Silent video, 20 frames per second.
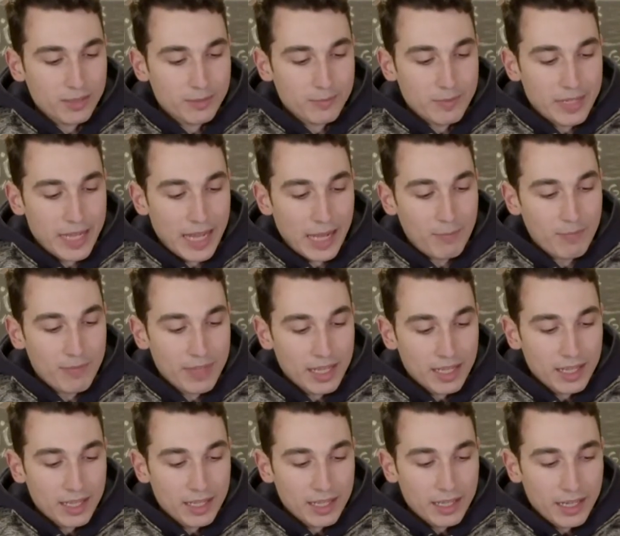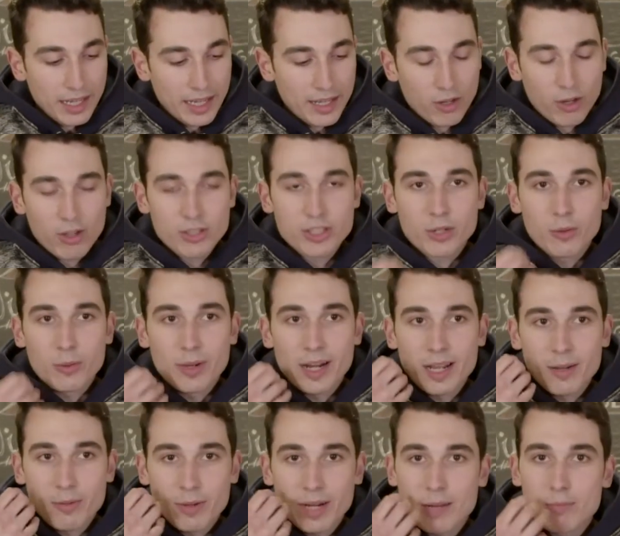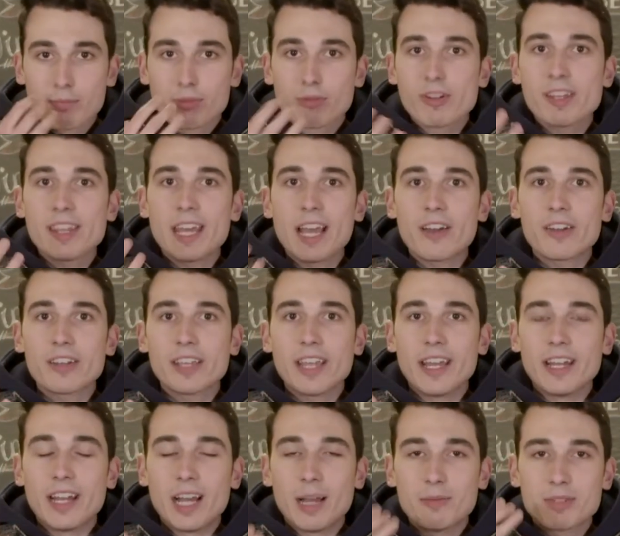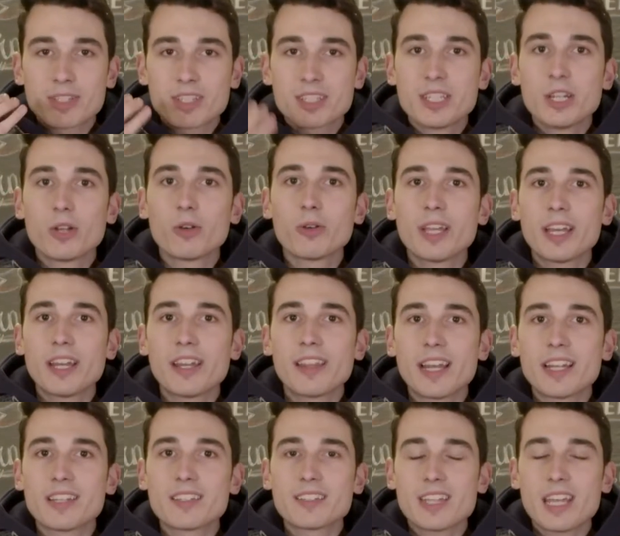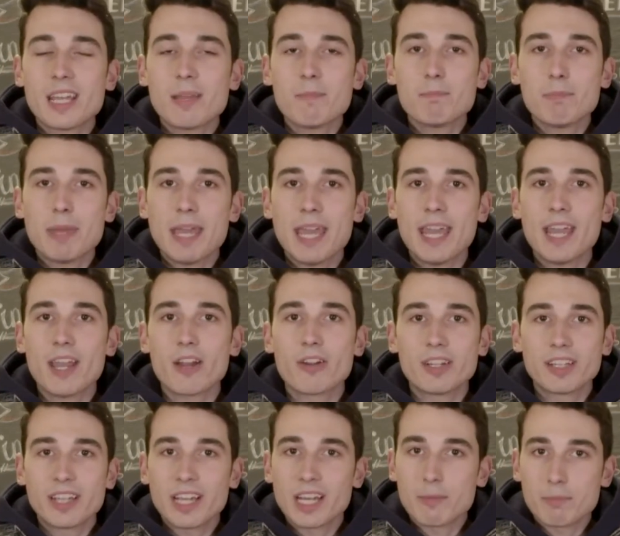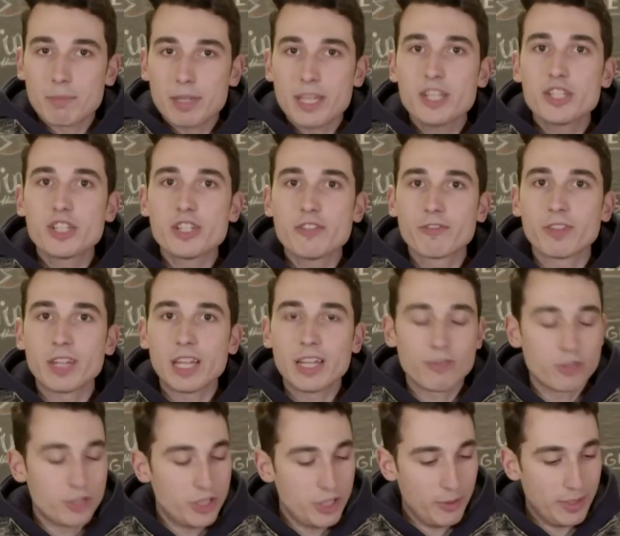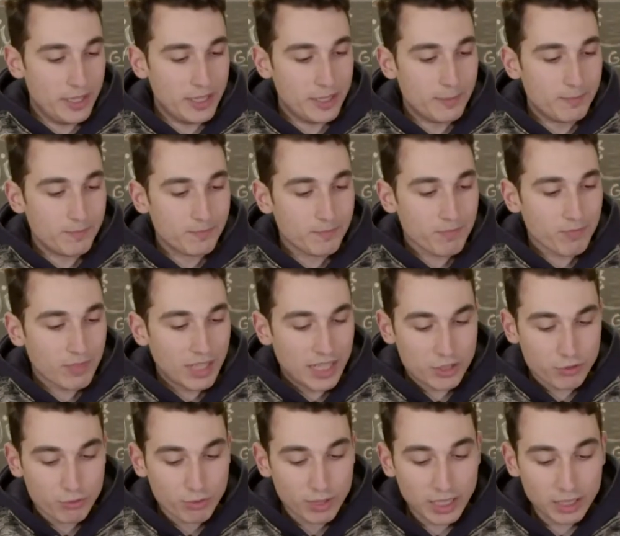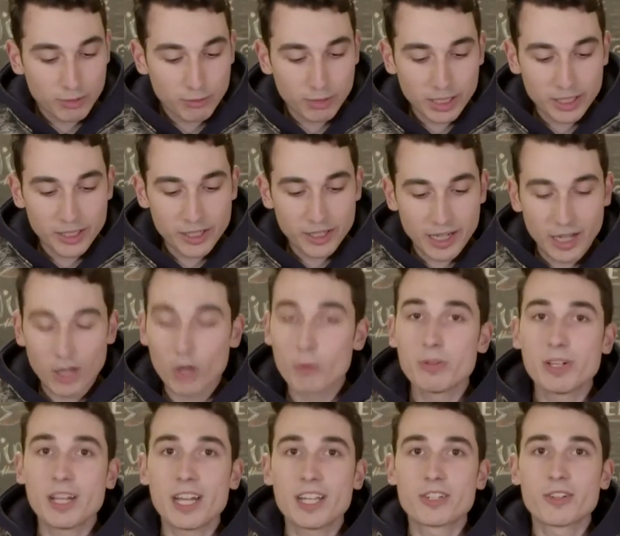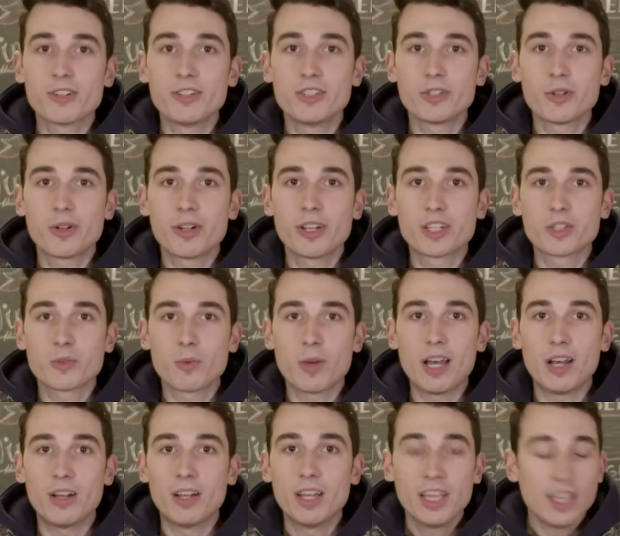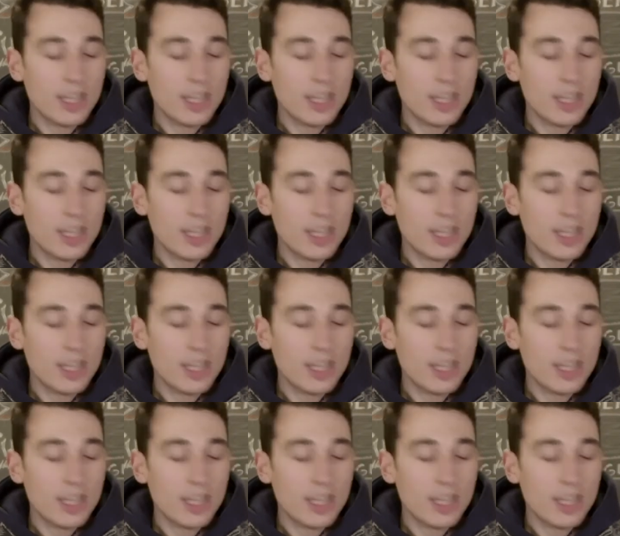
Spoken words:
Yeah, and also when I breathe out again, I'm still getting that same pear and kind of peachy flavor to it. It's really, really good. I hope you guys are enjoying as well.